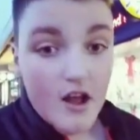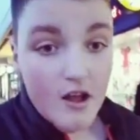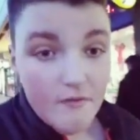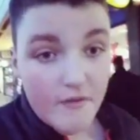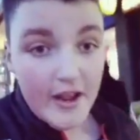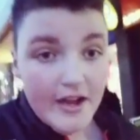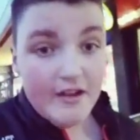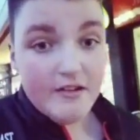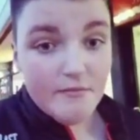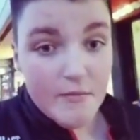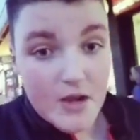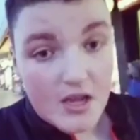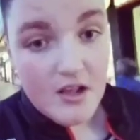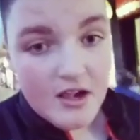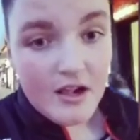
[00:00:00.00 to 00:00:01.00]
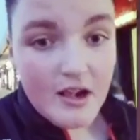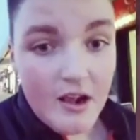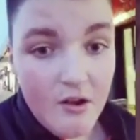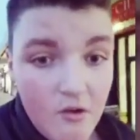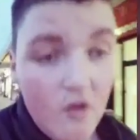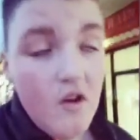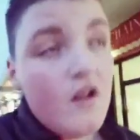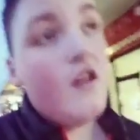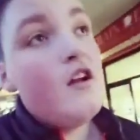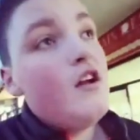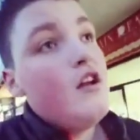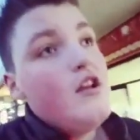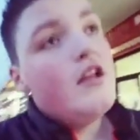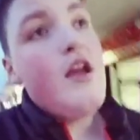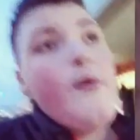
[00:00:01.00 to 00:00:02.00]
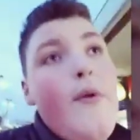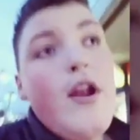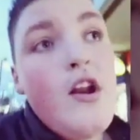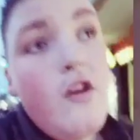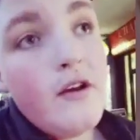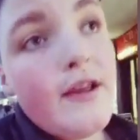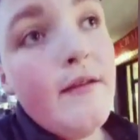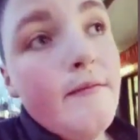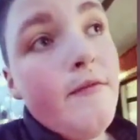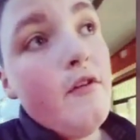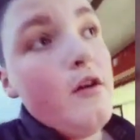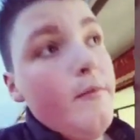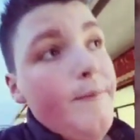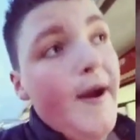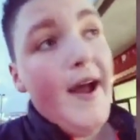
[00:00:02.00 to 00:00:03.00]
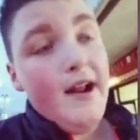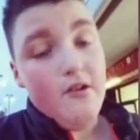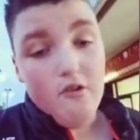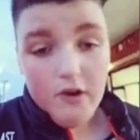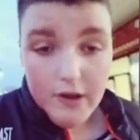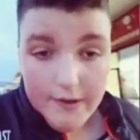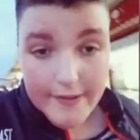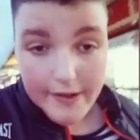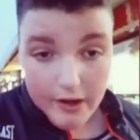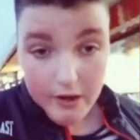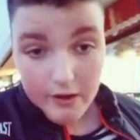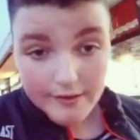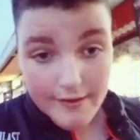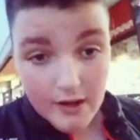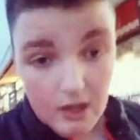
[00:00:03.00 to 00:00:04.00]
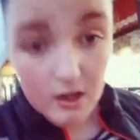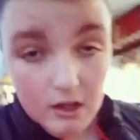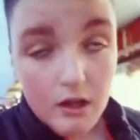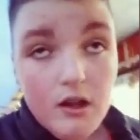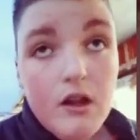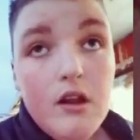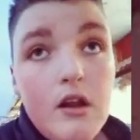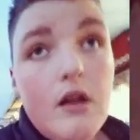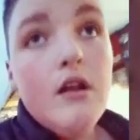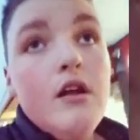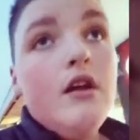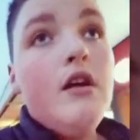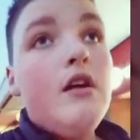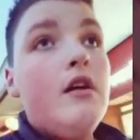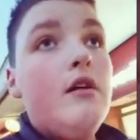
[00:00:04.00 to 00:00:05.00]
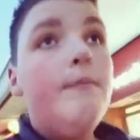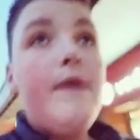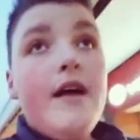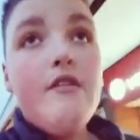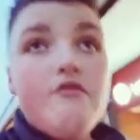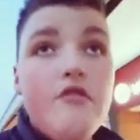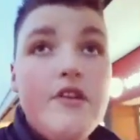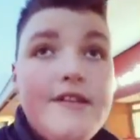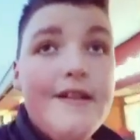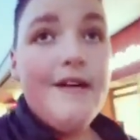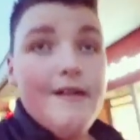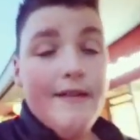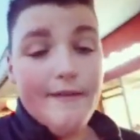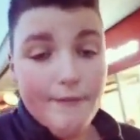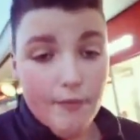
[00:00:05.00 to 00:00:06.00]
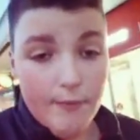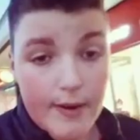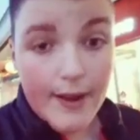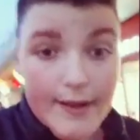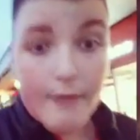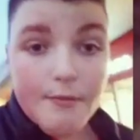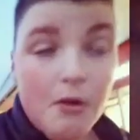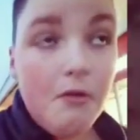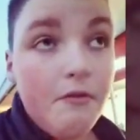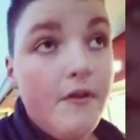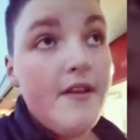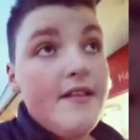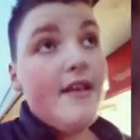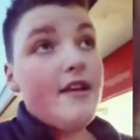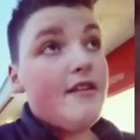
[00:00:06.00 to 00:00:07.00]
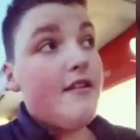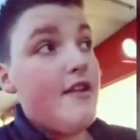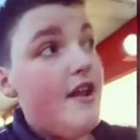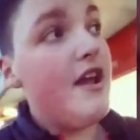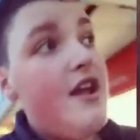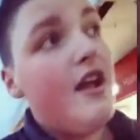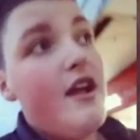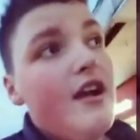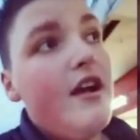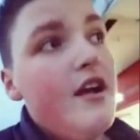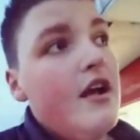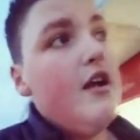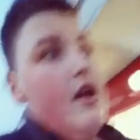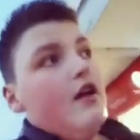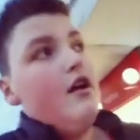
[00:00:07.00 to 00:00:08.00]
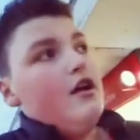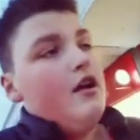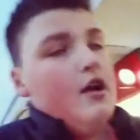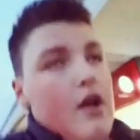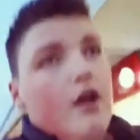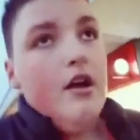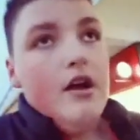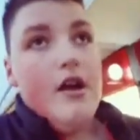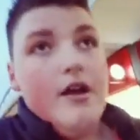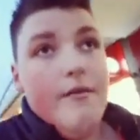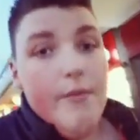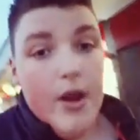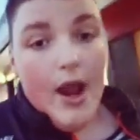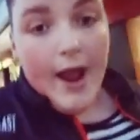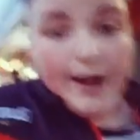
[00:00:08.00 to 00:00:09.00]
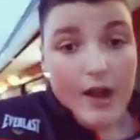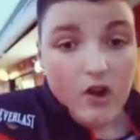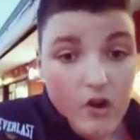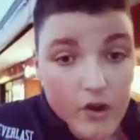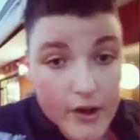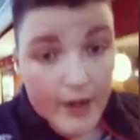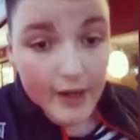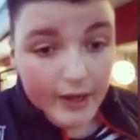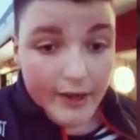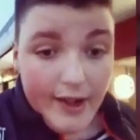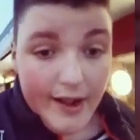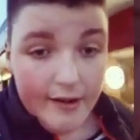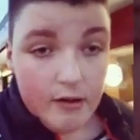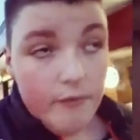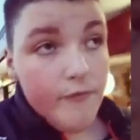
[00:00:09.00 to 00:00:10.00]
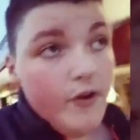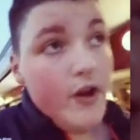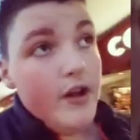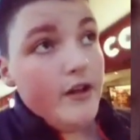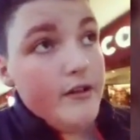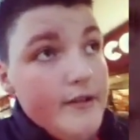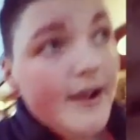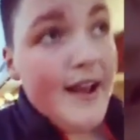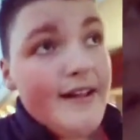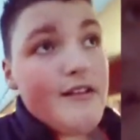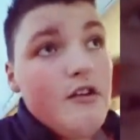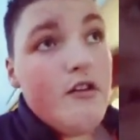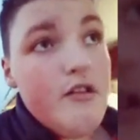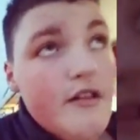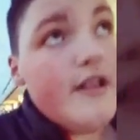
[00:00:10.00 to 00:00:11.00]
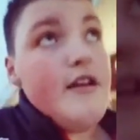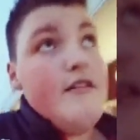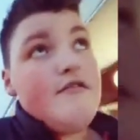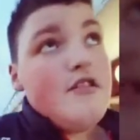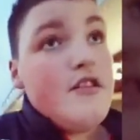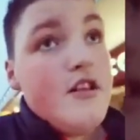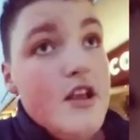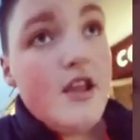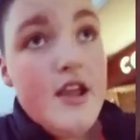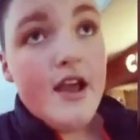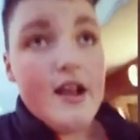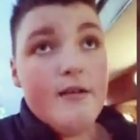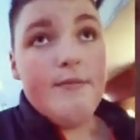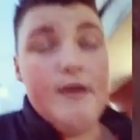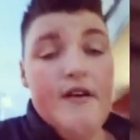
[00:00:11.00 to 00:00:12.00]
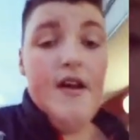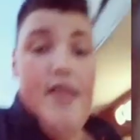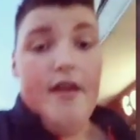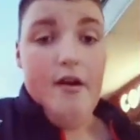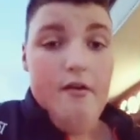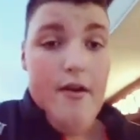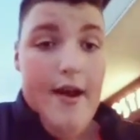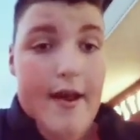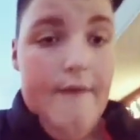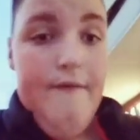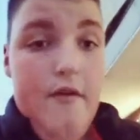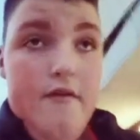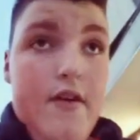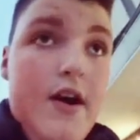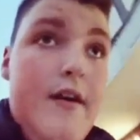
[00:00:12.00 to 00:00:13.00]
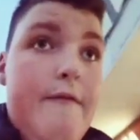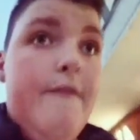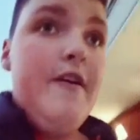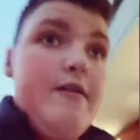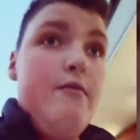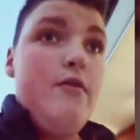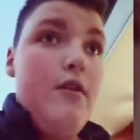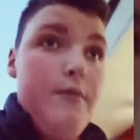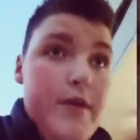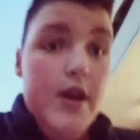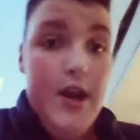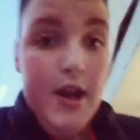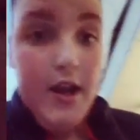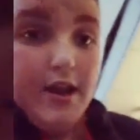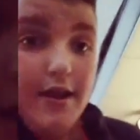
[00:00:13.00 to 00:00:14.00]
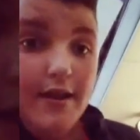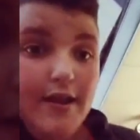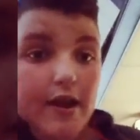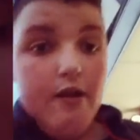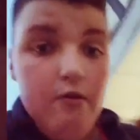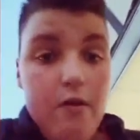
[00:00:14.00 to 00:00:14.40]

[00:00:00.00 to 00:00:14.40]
um, next to me so yeah we're looking for a battery charger battery charger for my Xbox 360 um, we had looking cash converters, cash concepts, and CEX, but I don't have the right thing what we need. So,